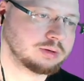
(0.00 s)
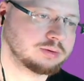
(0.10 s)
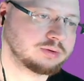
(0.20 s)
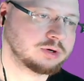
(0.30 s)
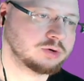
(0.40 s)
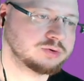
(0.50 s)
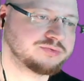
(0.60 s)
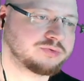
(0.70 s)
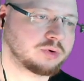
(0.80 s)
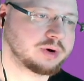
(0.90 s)
code
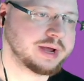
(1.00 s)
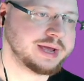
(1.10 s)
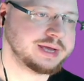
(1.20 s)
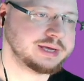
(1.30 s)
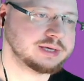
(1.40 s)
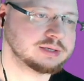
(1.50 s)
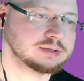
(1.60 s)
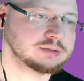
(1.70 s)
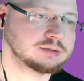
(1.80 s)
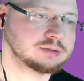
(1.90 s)
for a
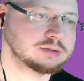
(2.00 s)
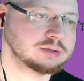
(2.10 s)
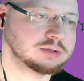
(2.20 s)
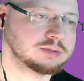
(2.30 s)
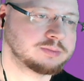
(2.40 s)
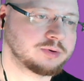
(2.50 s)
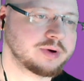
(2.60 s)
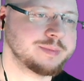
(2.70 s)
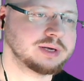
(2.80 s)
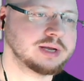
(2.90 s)

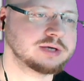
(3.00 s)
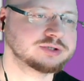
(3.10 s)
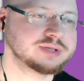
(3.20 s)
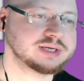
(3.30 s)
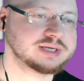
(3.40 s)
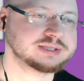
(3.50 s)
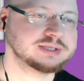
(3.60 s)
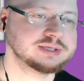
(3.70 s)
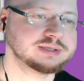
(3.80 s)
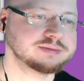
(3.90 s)
programming language that
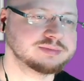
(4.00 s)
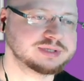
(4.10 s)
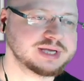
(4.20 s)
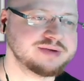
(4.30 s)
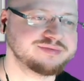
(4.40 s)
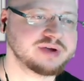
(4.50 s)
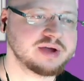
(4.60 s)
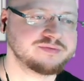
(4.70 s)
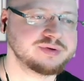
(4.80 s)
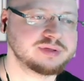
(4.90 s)
doesn't save
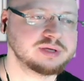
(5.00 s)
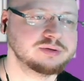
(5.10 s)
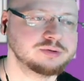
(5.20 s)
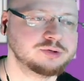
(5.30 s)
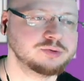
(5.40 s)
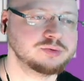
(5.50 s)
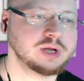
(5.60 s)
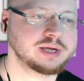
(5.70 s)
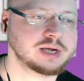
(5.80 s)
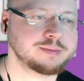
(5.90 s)
everything you do
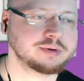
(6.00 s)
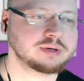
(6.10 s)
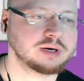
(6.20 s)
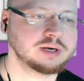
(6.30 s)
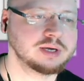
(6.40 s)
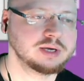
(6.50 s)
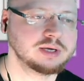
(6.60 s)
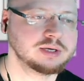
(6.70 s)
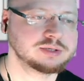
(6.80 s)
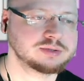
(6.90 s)
like HyperCard.
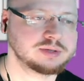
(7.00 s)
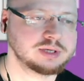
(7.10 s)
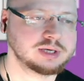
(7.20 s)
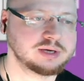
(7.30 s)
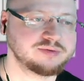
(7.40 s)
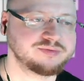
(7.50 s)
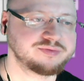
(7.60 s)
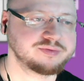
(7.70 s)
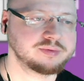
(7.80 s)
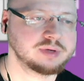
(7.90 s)
So they
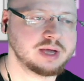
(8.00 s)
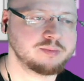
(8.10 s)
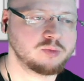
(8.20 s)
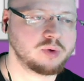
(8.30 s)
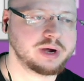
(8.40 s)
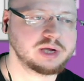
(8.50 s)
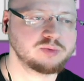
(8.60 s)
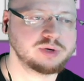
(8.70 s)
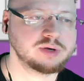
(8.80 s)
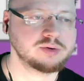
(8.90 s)
have my,
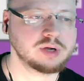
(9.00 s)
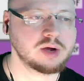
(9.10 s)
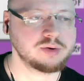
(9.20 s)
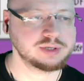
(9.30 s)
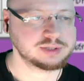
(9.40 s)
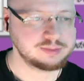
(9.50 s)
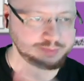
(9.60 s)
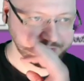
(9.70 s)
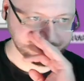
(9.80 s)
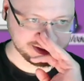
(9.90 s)
we know now, is the
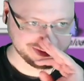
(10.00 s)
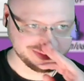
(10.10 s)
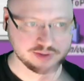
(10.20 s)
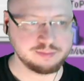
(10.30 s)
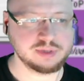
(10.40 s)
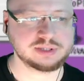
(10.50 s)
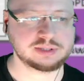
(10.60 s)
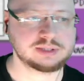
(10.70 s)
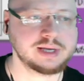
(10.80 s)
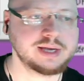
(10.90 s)
prefix for the
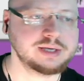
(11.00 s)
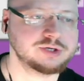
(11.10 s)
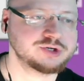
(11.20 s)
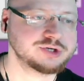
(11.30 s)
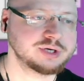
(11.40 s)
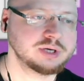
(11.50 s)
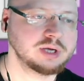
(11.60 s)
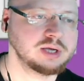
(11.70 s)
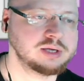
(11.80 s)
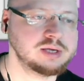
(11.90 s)
Myst age,
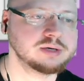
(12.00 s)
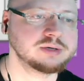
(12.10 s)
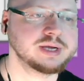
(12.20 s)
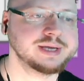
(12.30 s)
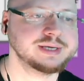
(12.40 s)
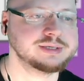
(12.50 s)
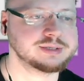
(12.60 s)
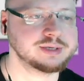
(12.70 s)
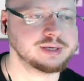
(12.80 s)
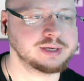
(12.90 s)
gear gate,
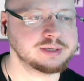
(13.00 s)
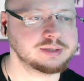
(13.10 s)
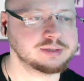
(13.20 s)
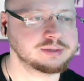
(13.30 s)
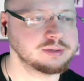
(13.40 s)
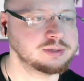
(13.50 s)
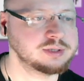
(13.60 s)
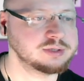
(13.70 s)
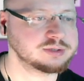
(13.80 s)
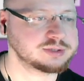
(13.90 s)
and
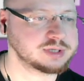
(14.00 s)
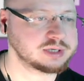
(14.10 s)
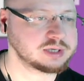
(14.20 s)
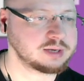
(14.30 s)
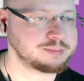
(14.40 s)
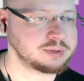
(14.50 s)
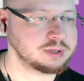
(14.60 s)
gear setup.